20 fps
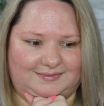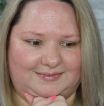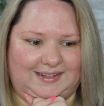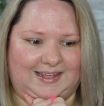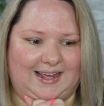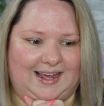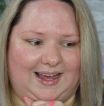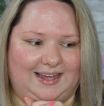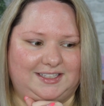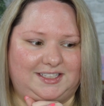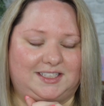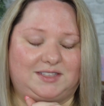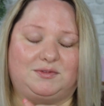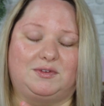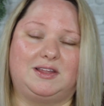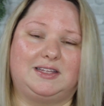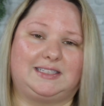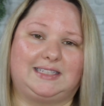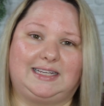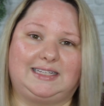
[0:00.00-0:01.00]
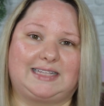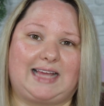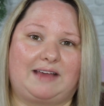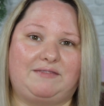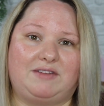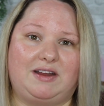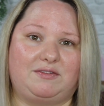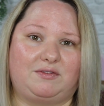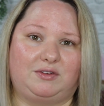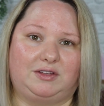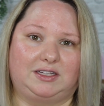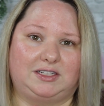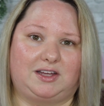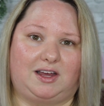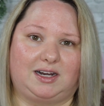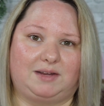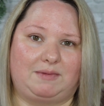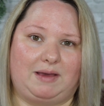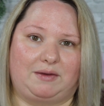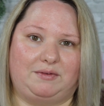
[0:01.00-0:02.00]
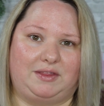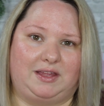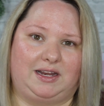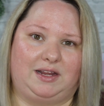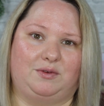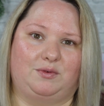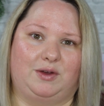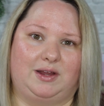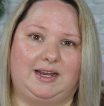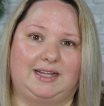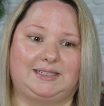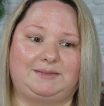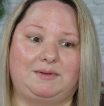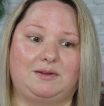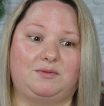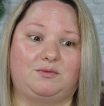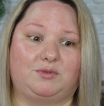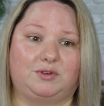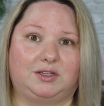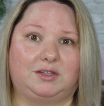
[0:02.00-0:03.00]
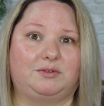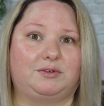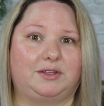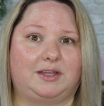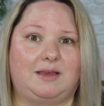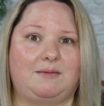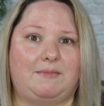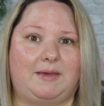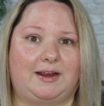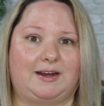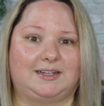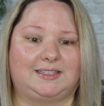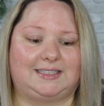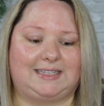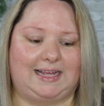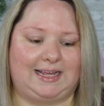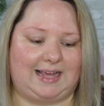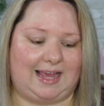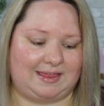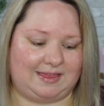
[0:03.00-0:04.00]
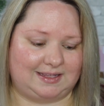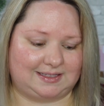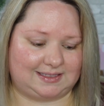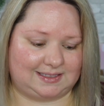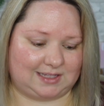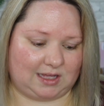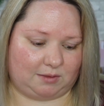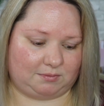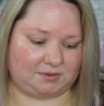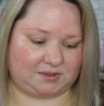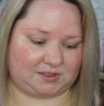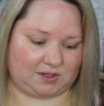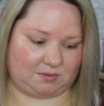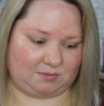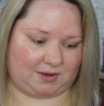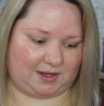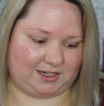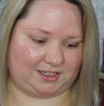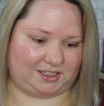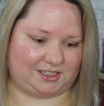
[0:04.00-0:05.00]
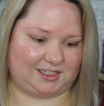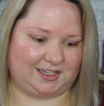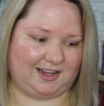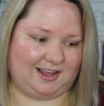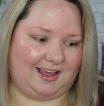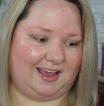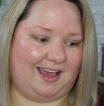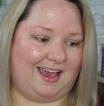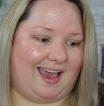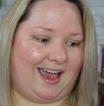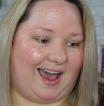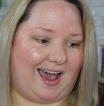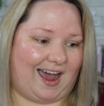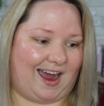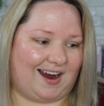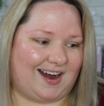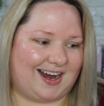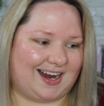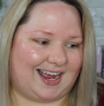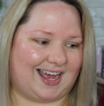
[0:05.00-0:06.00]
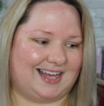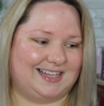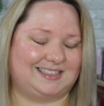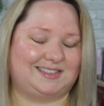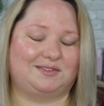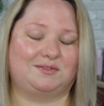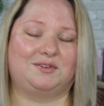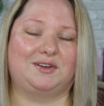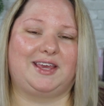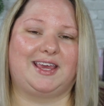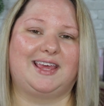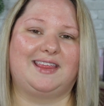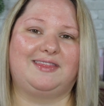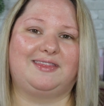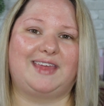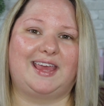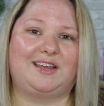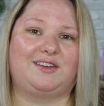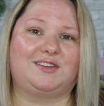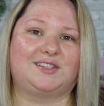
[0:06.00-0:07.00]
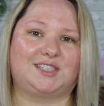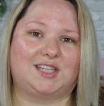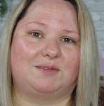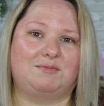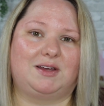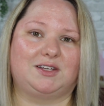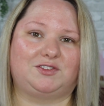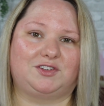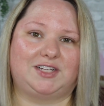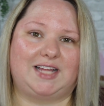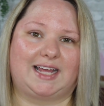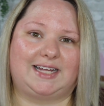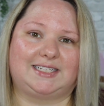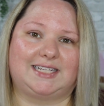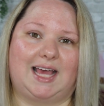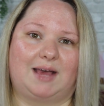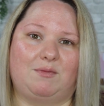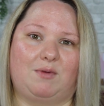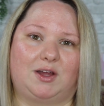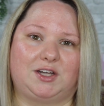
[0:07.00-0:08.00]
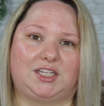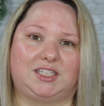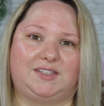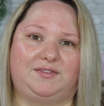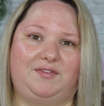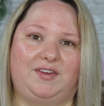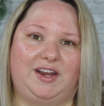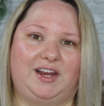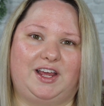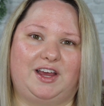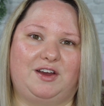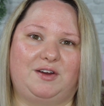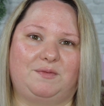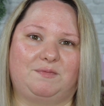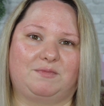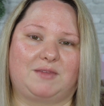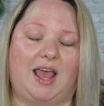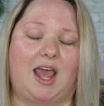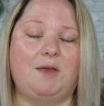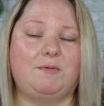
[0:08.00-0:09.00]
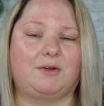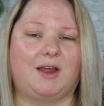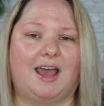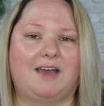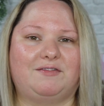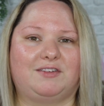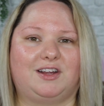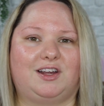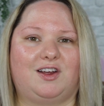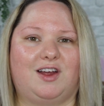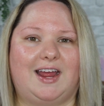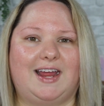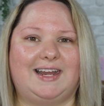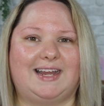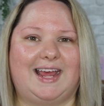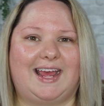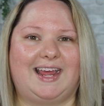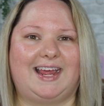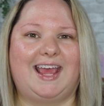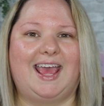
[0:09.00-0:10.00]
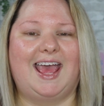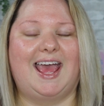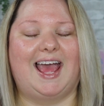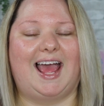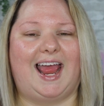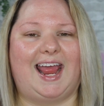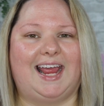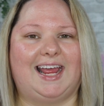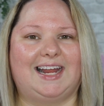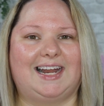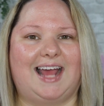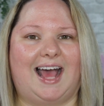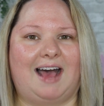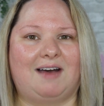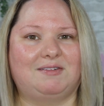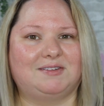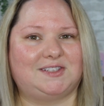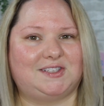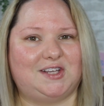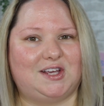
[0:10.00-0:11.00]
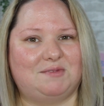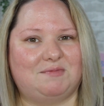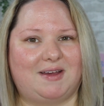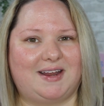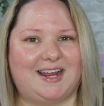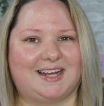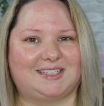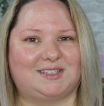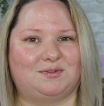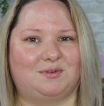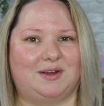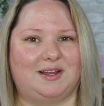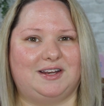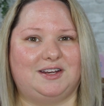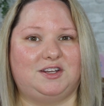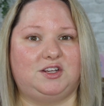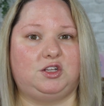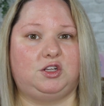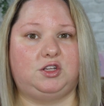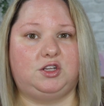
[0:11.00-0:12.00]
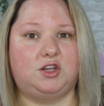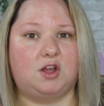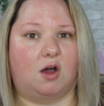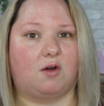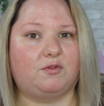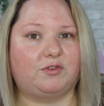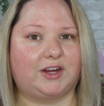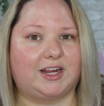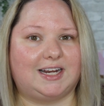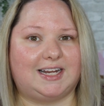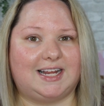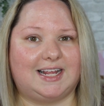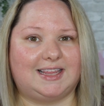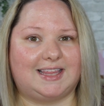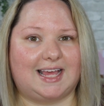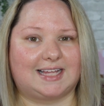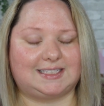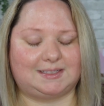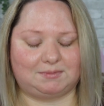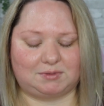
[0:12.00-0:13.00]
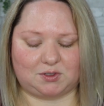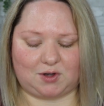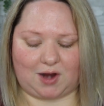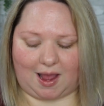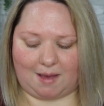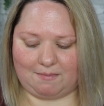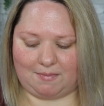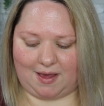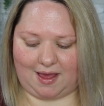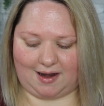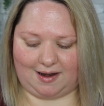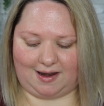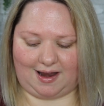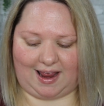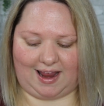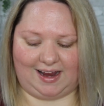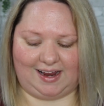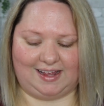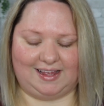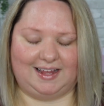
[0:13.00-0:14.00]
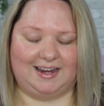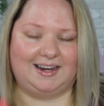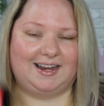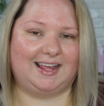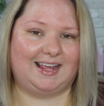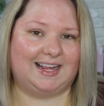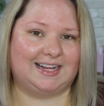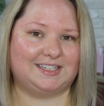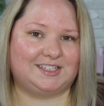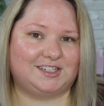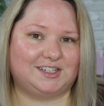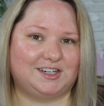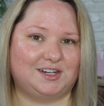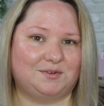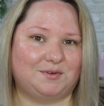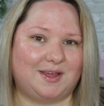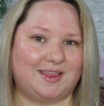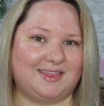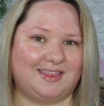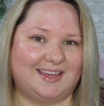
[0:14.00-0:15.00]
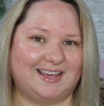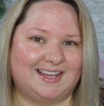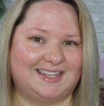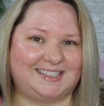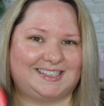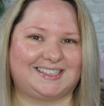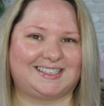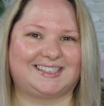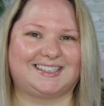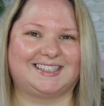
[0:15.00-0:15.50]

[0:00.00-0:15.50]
Yeah, it's just one of those things I've never really talked about with anyone. It's been really, really embarrassing, and this has helped so much. All right, guys. Well, again, thank you so much for taking time to watch this video. I hope you're having a great day, and I'll see you in my next one. Don't forget to hit that subscribe button and enter to win this.